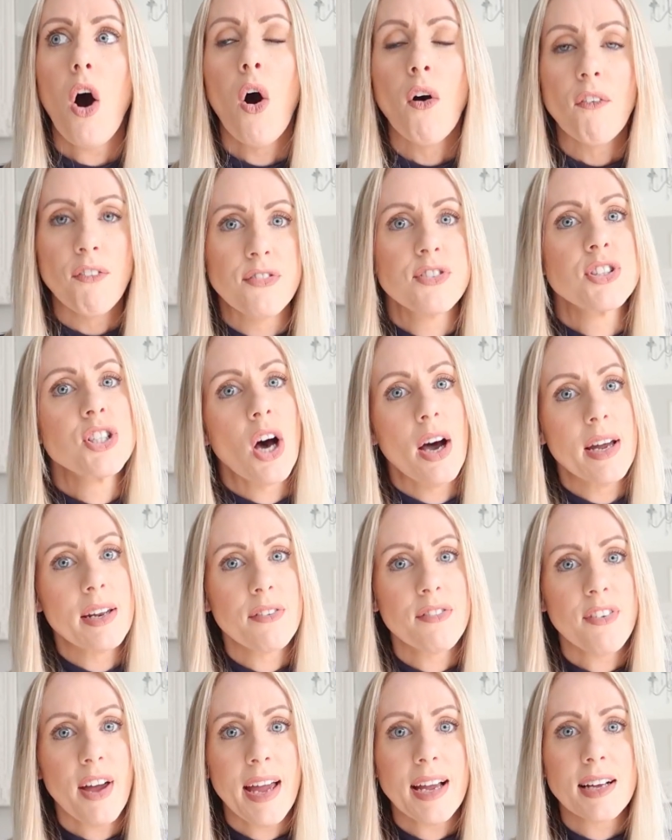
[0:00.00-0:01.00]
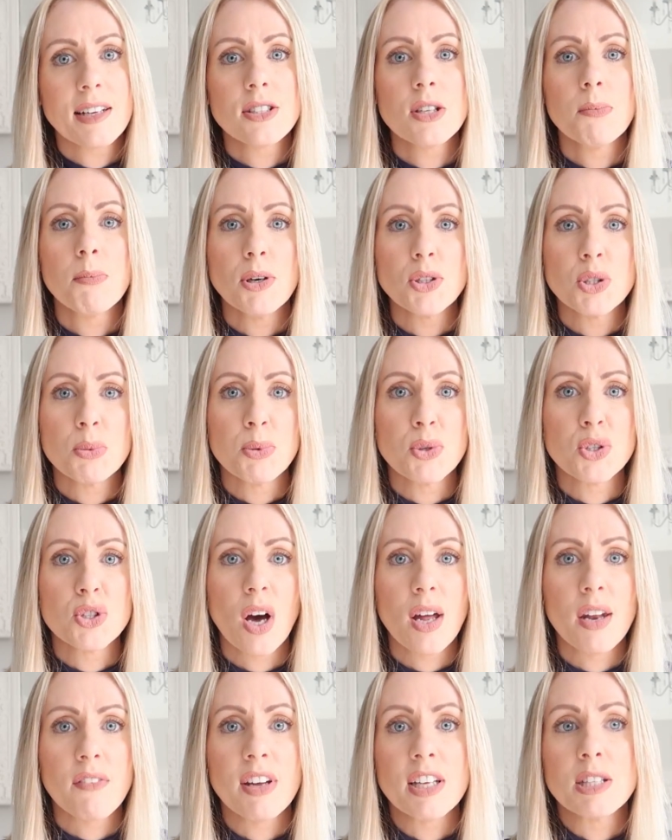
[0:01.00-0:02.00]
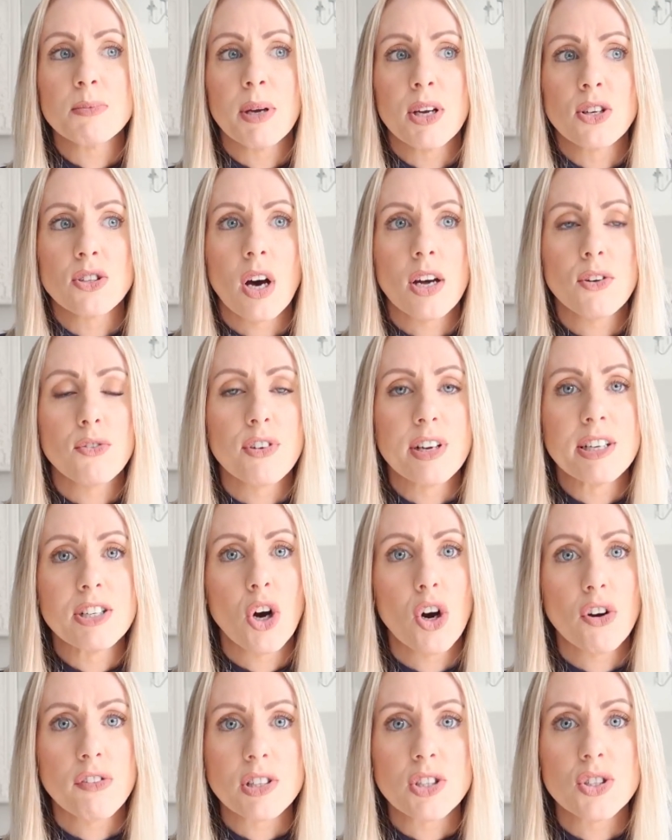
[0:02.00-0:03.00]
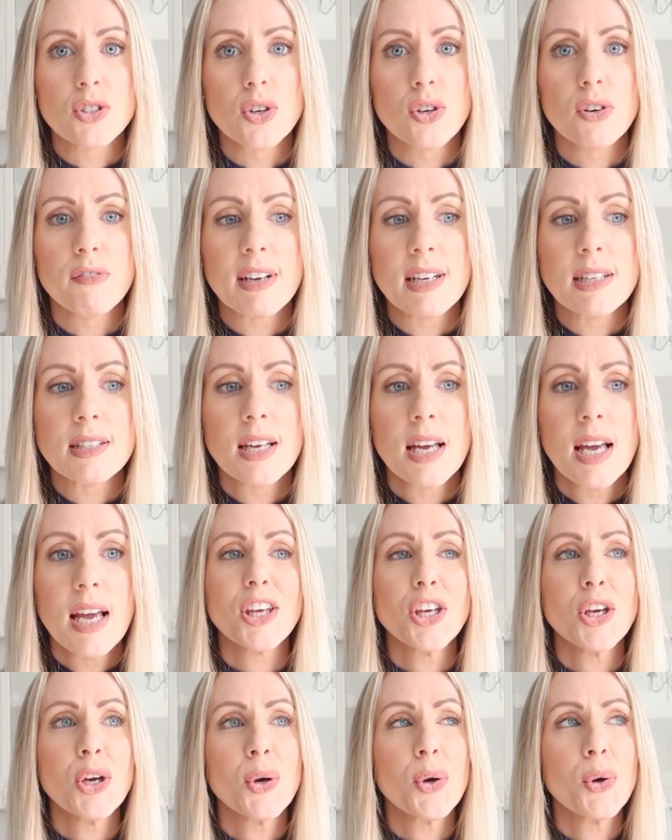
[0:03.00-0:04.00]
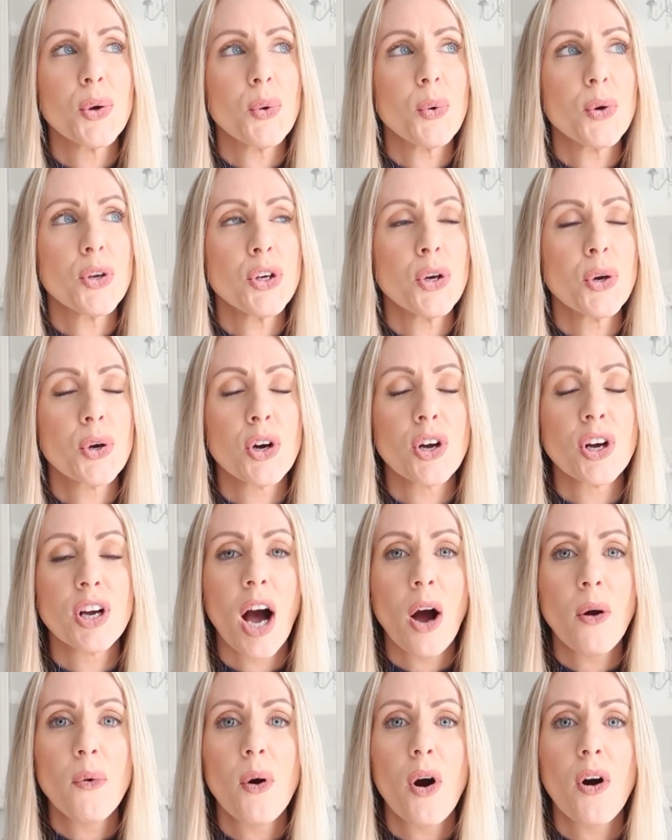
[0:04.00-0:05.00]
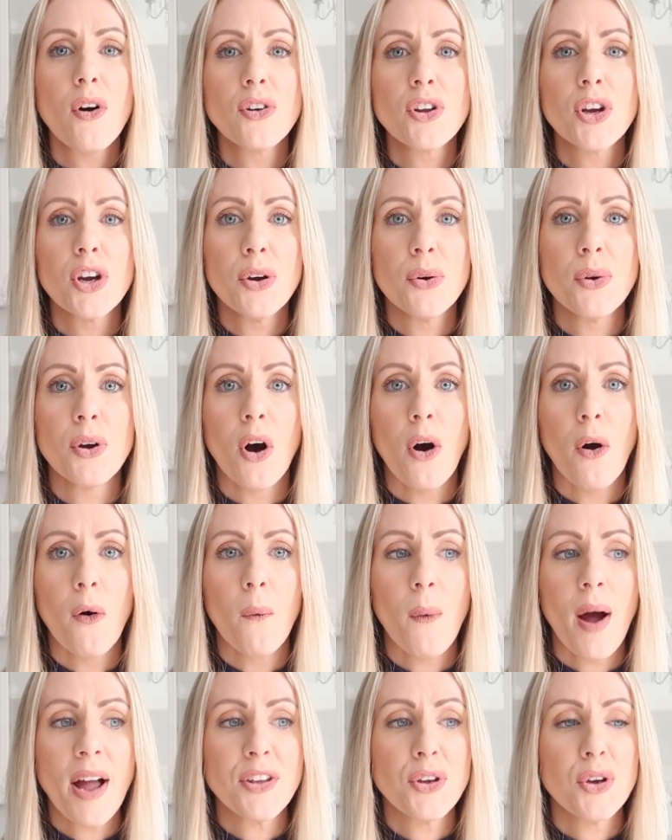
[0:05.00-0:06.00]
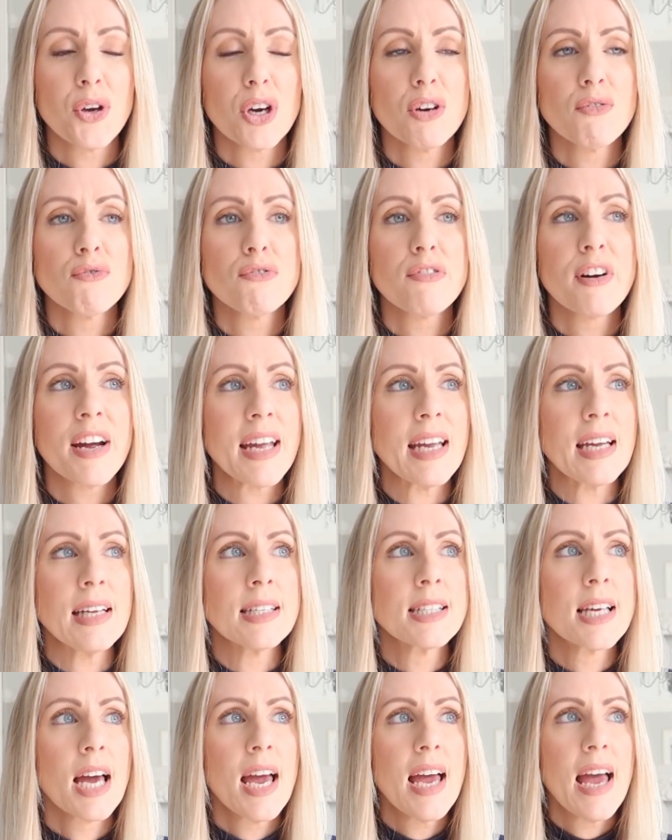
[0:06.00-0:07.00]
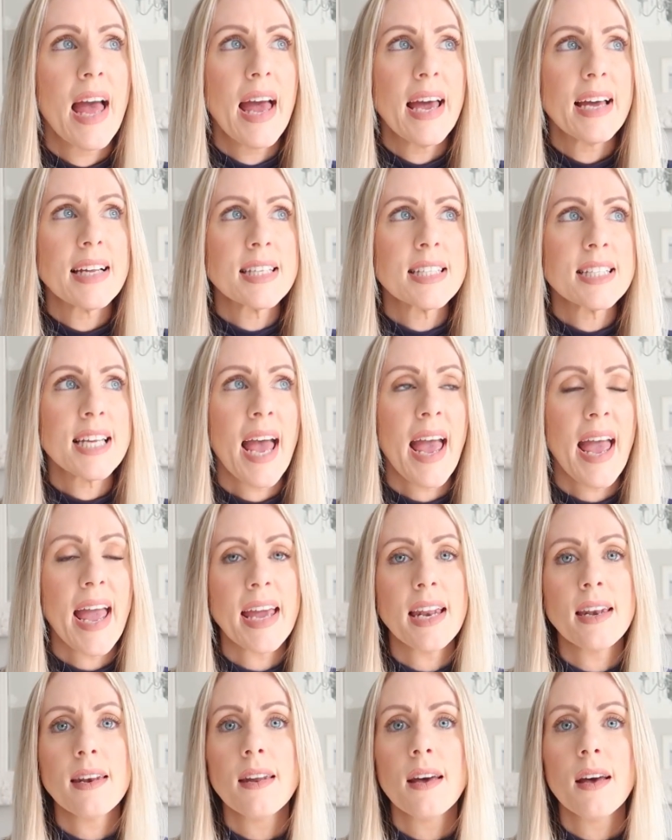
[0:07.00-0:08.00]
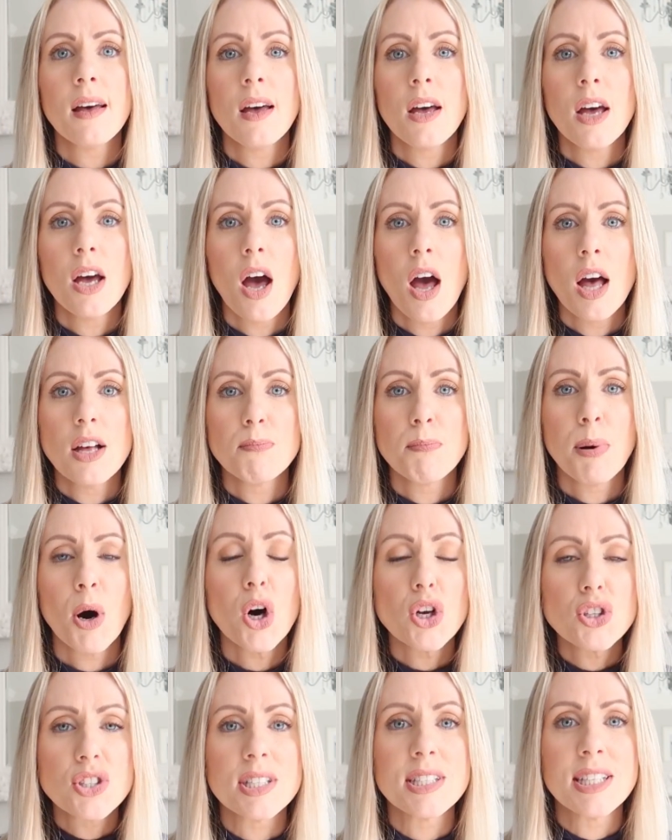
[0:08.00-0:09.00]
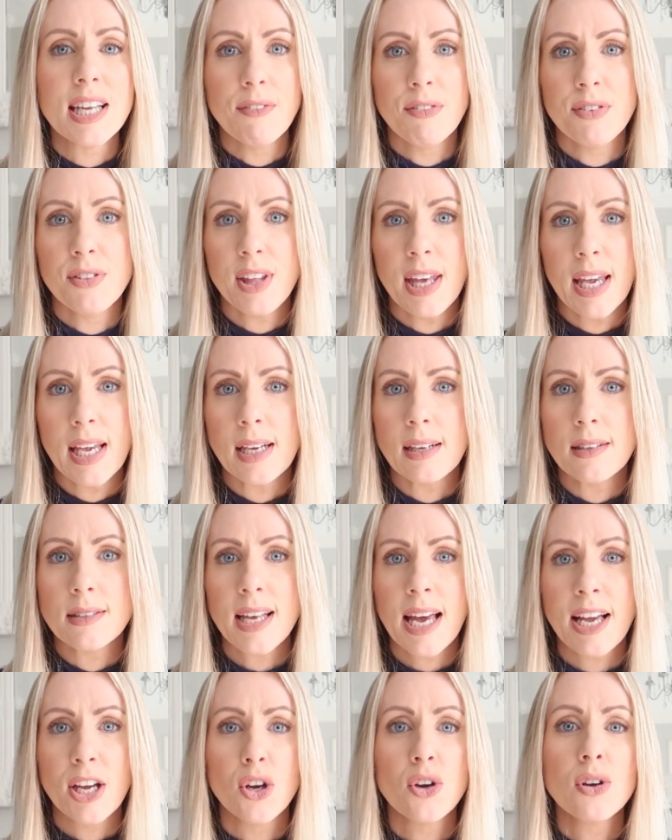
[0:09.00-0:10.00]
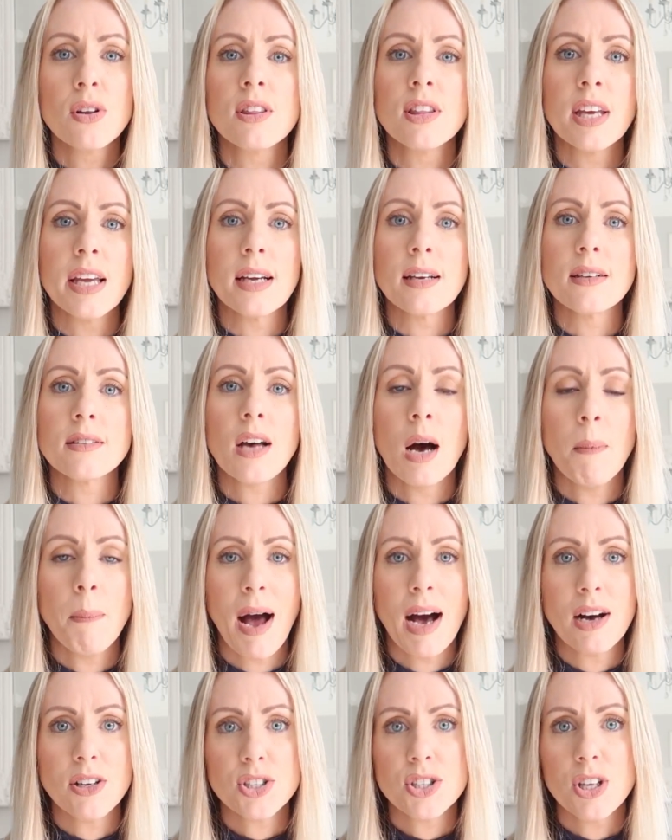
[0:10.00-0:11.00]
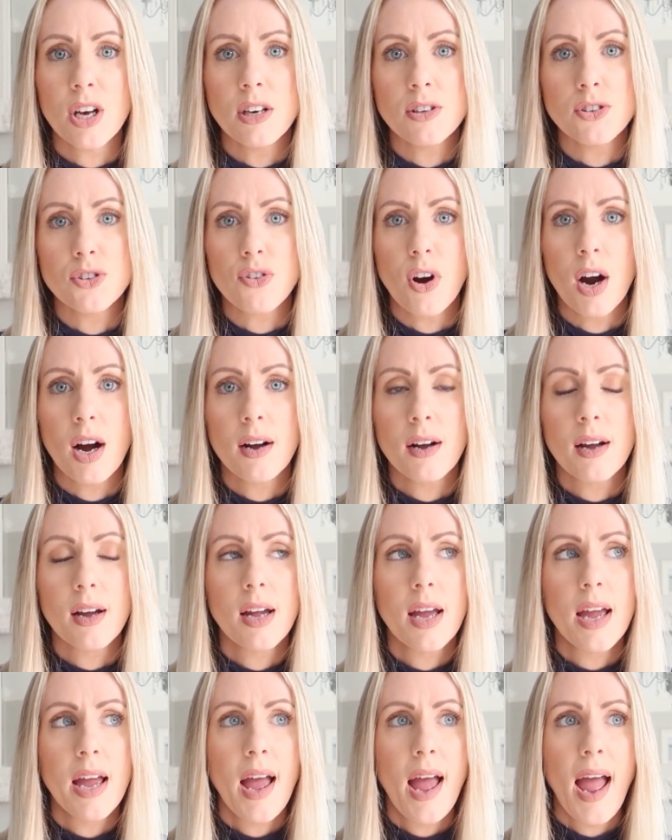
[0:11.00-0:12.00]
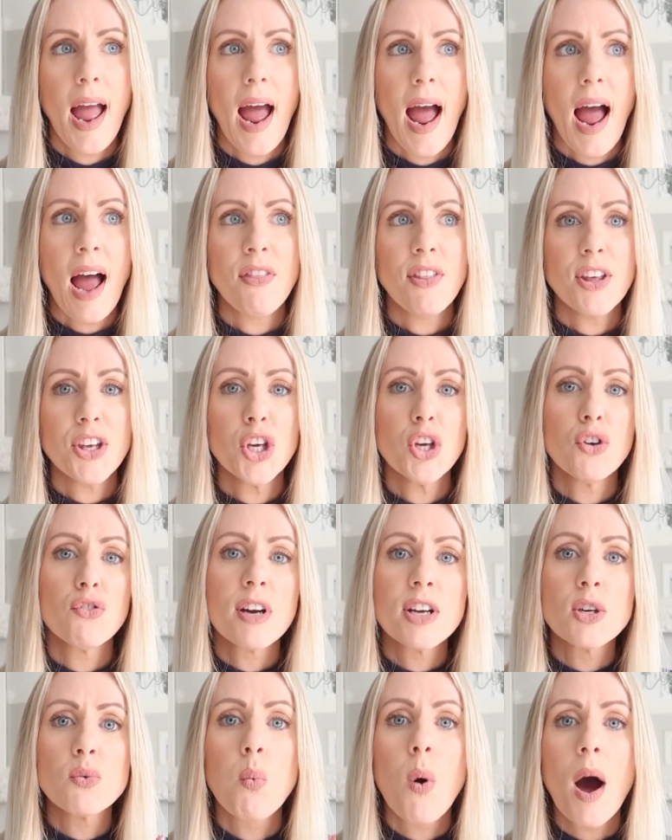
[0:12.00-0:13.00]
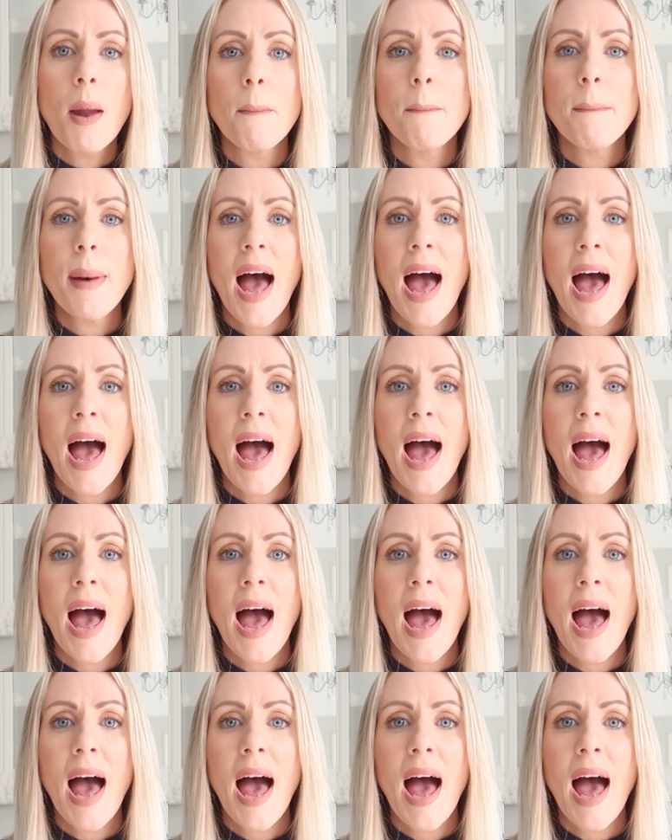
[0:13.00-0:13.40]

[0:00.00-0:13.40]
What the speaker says: of side effects, possible side effects, because I'd read horror stories. You can go on Google and you can read 10 positive things and good things about a certain drug, and then you read one